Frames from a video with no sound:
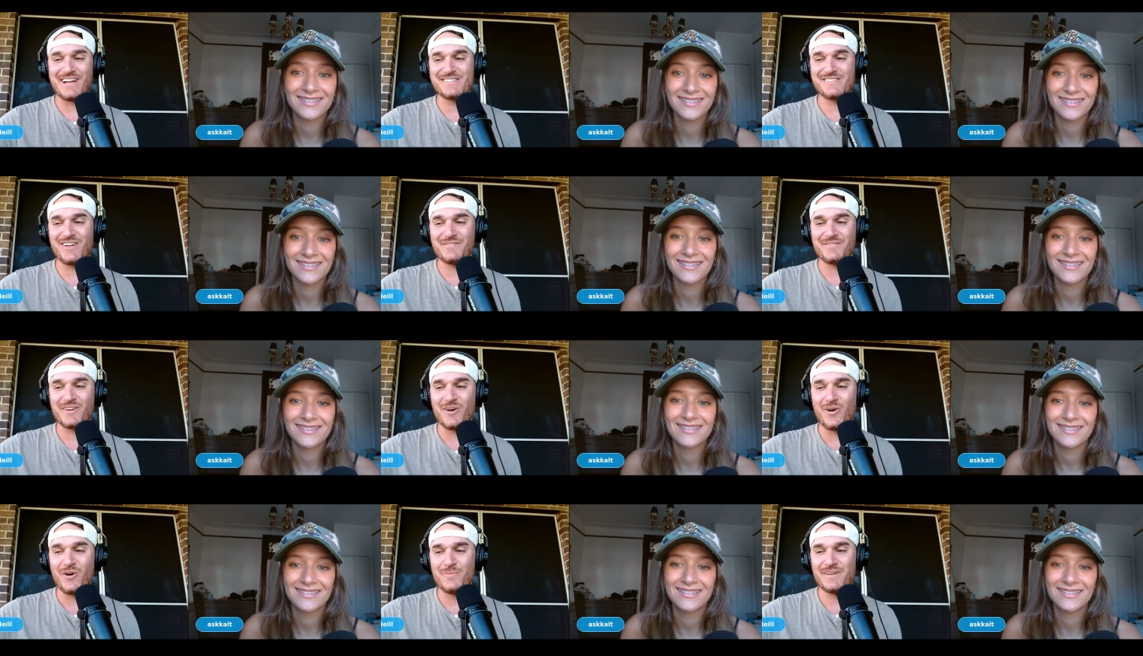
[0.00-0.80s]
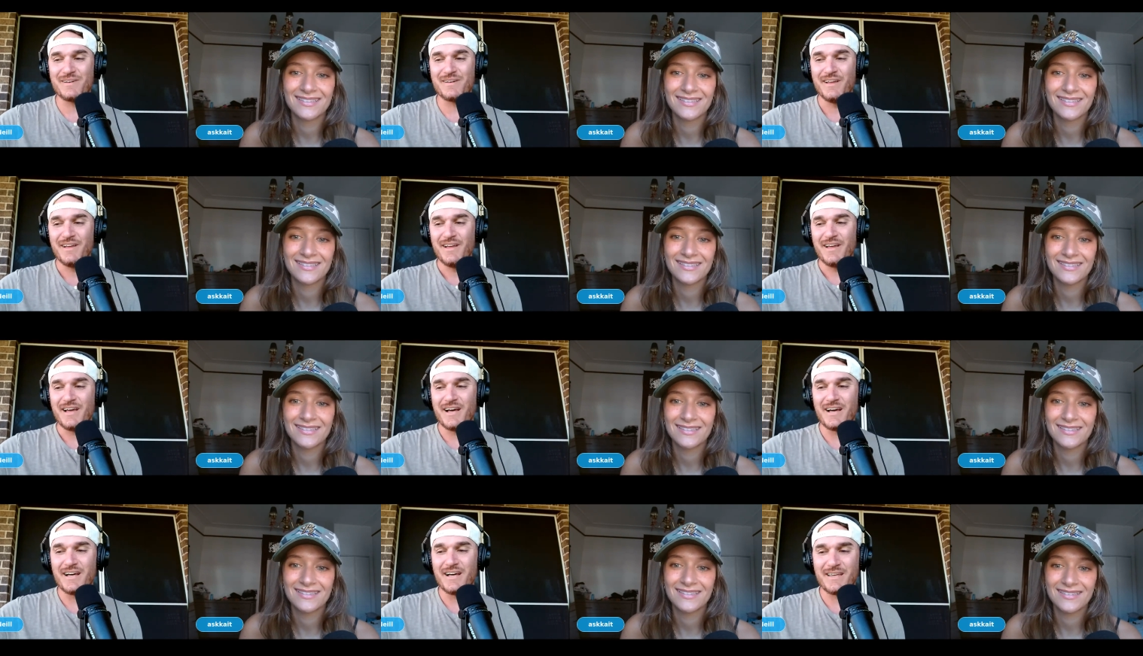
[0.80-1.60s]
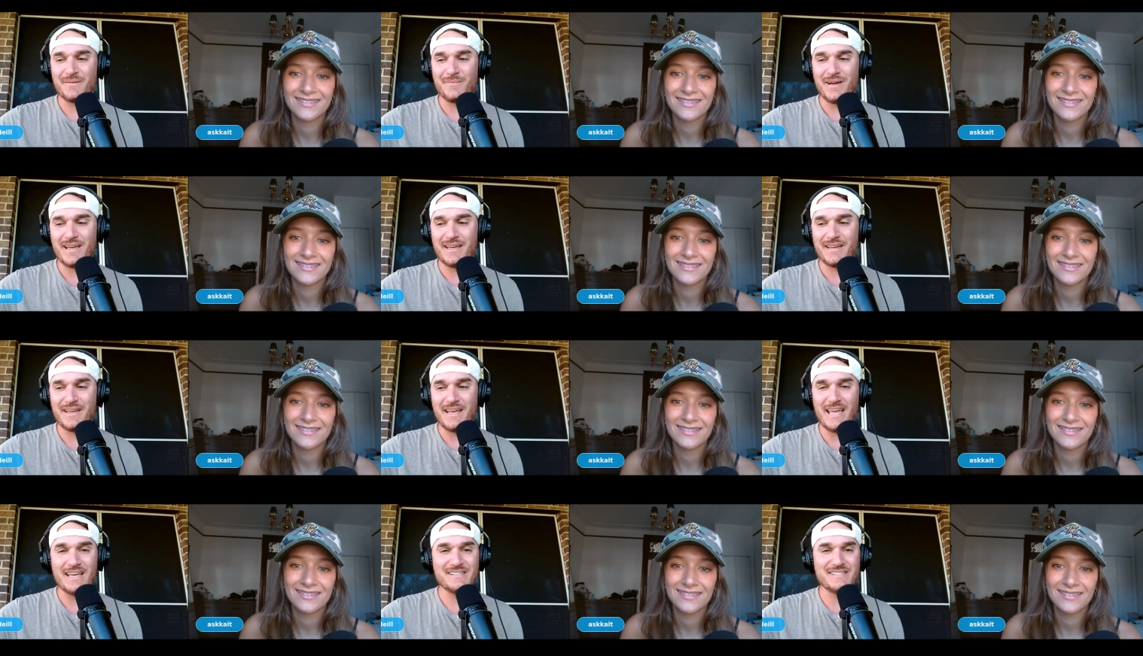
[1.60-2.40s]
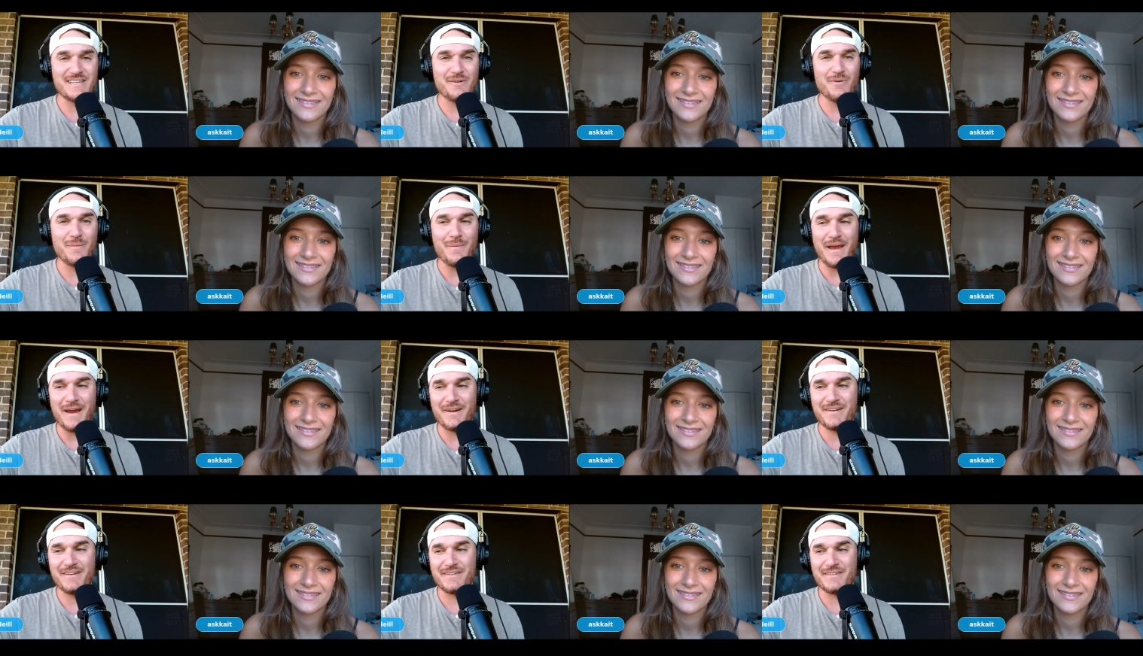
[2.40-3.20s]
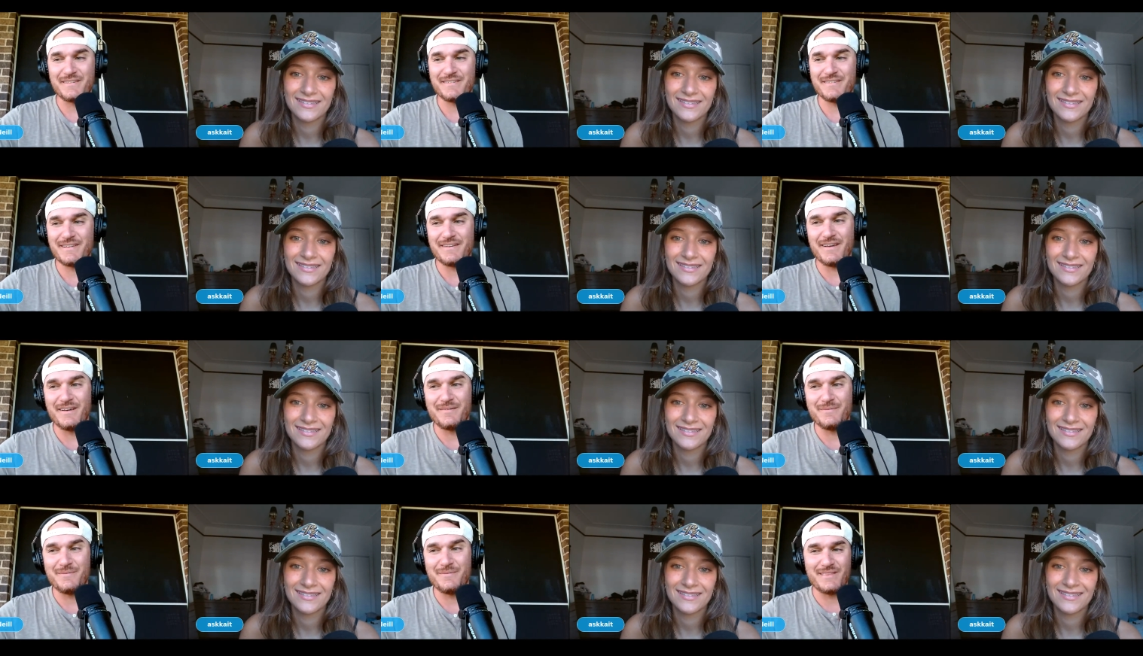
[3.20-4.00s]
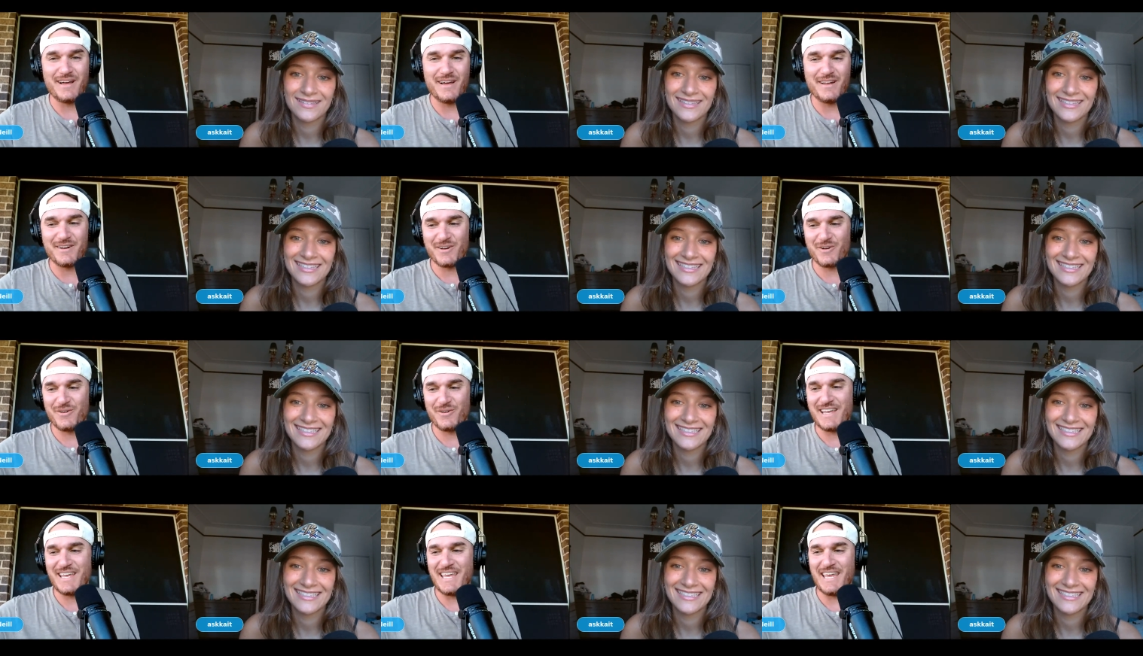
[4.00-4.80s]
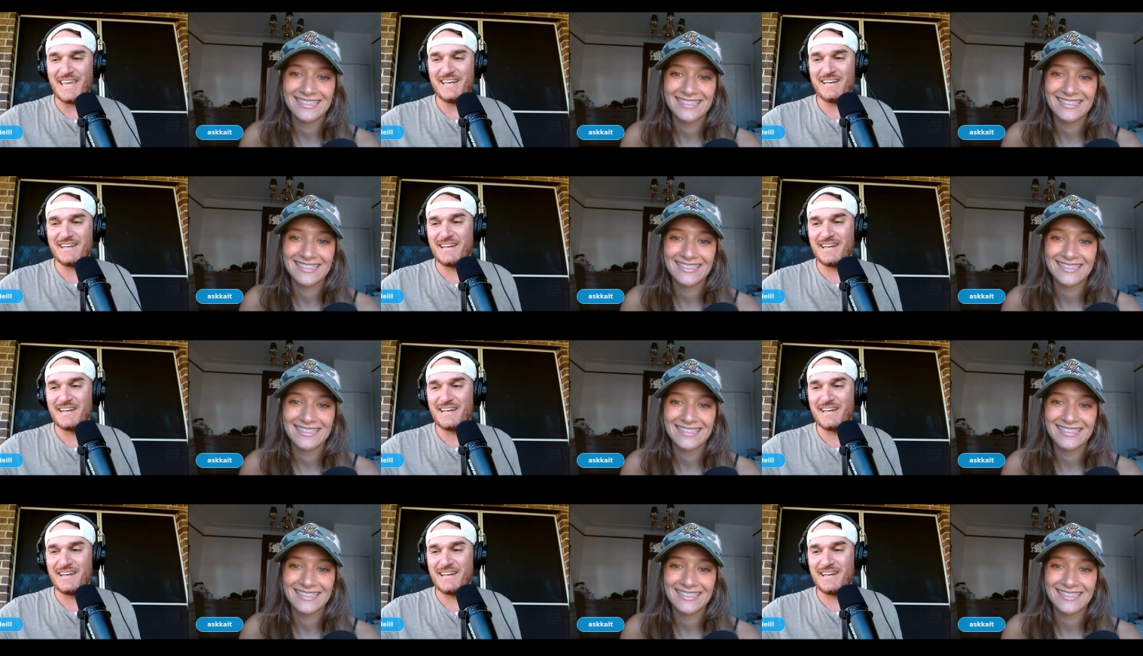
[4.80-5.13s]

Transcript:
Speaker 1: i still have to go home and uh, get my AC repaired and uh, with the hundred degree heat.